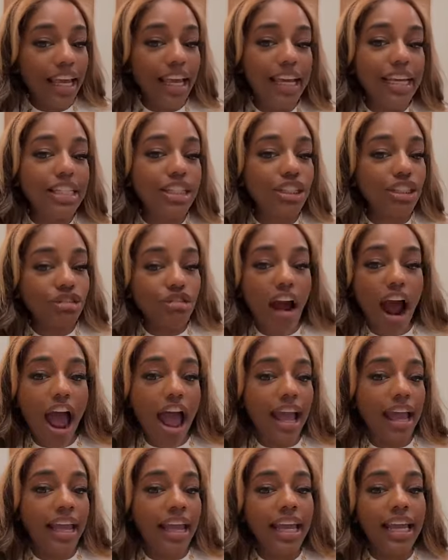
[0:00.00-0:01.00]
He is
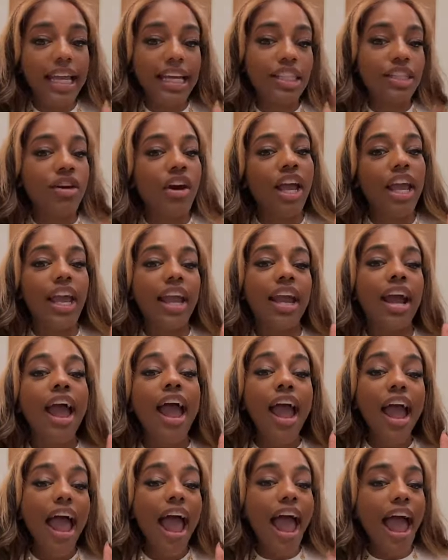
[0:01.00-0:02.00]
trying. He gets on here